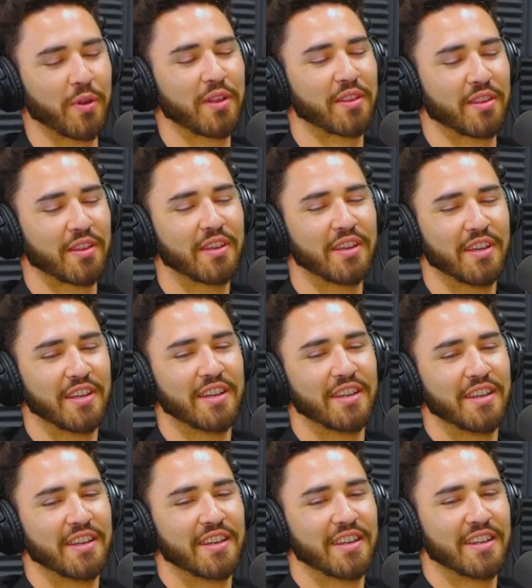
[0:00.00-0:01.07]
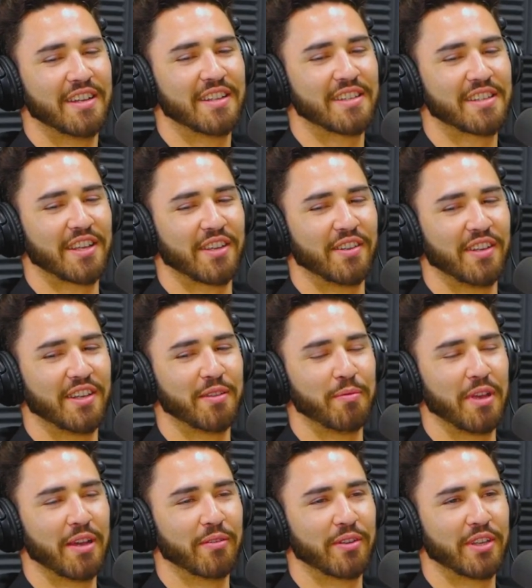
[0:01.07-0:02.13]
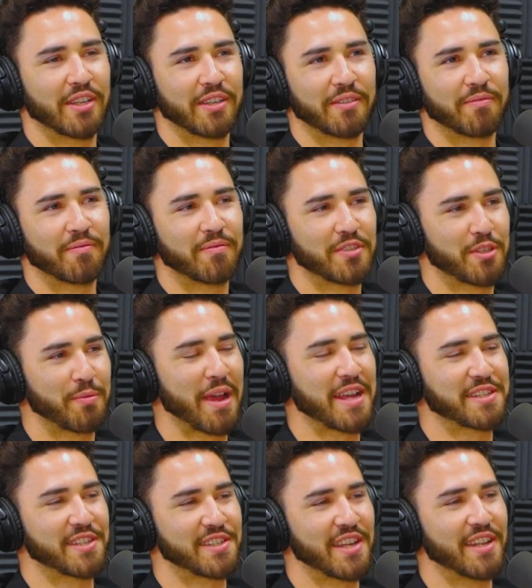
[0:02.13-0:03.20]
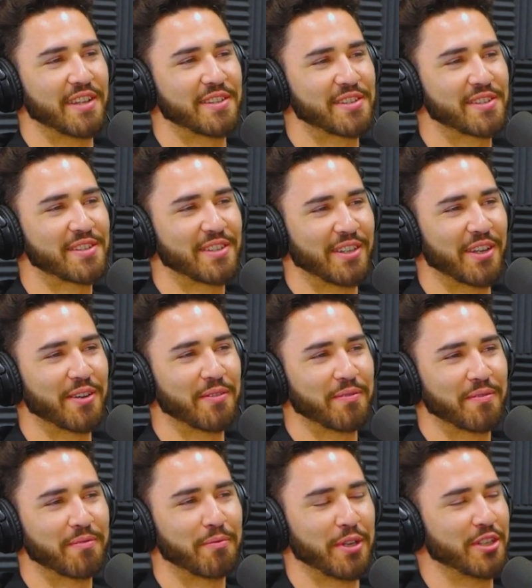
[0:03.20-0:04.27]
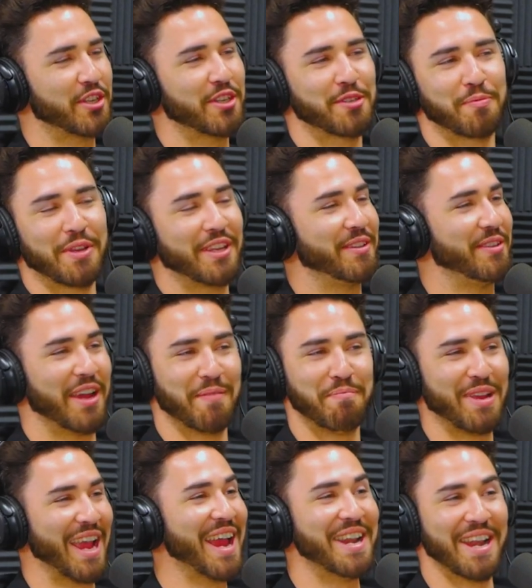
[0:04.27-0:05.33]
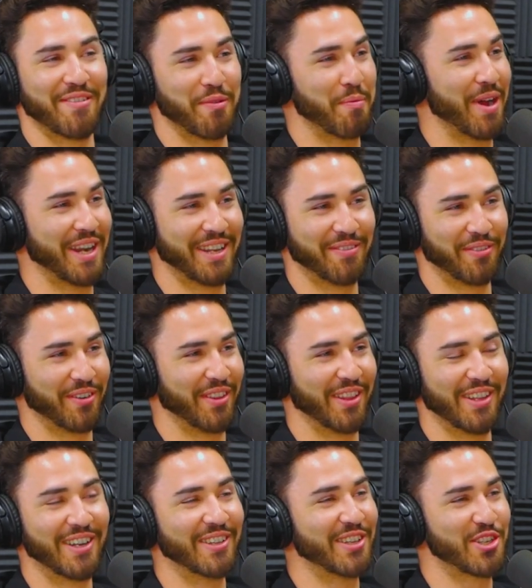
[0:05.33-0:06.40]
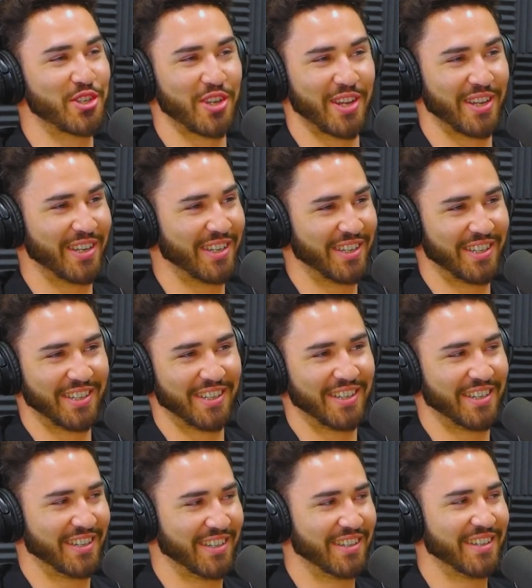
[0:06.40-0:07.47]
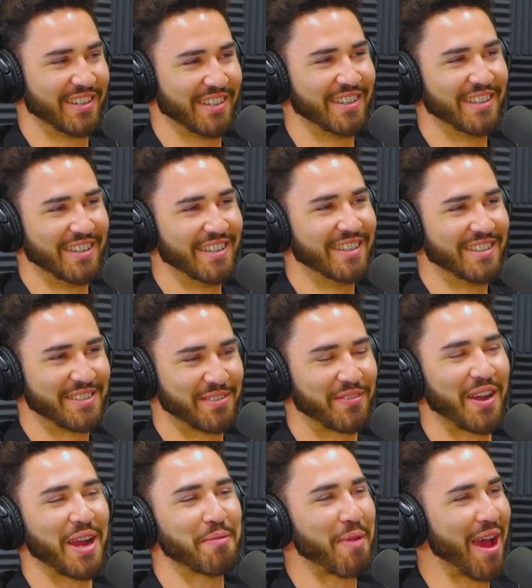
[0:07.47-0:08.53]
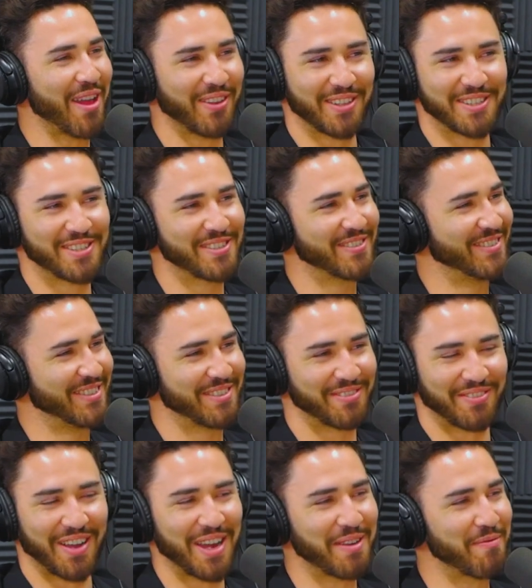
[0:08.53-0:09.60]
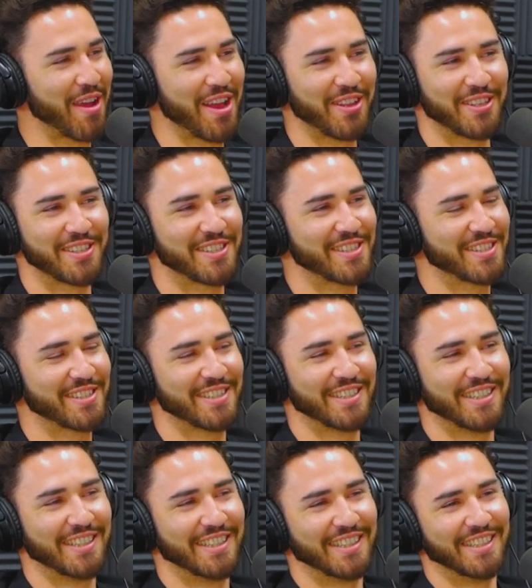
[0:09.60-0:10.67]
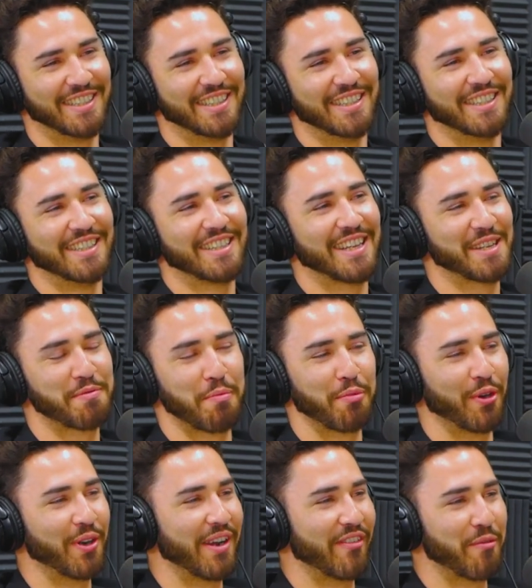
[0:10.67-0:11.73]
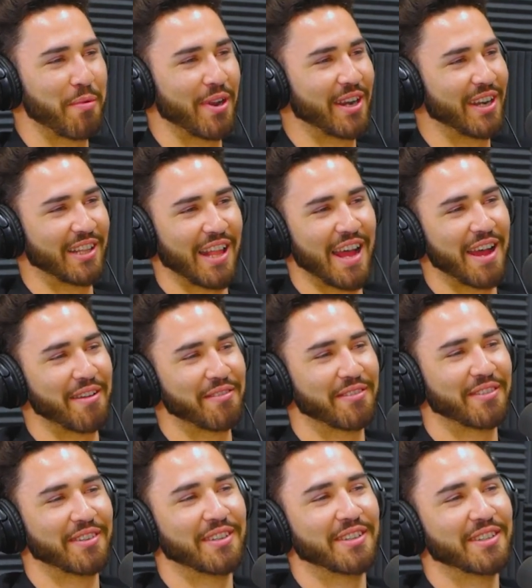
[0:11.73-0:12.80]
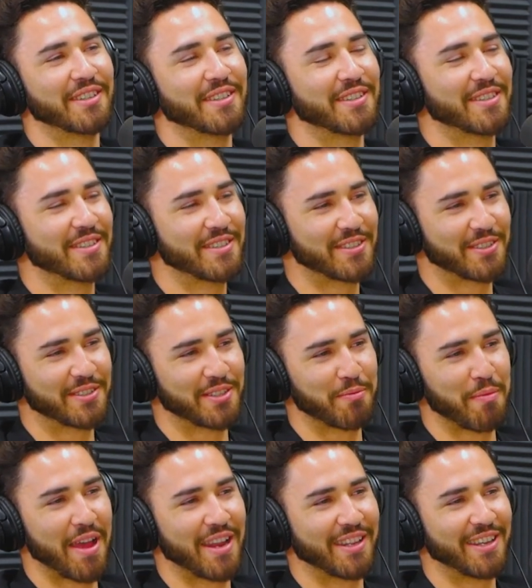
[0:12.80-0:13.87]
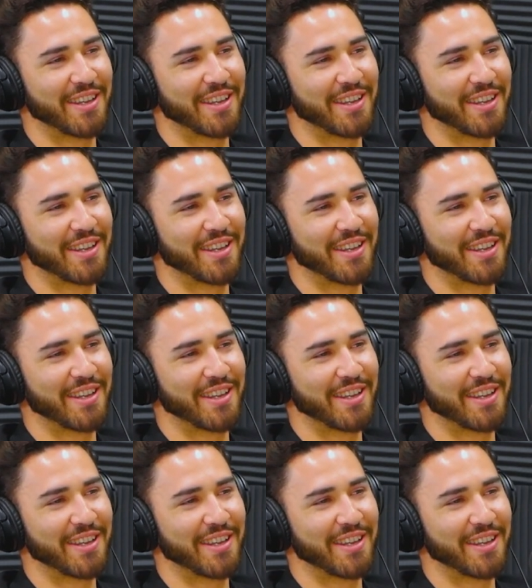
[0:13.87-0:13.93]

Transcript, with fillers: with, it's like you need to be able to to pass the sentence, you know? But you shouldn't just be beheading everybody for the littlest shit. It's a fine balance. It's a fine balance. You can't be burning everybody alive. Turn to the Mad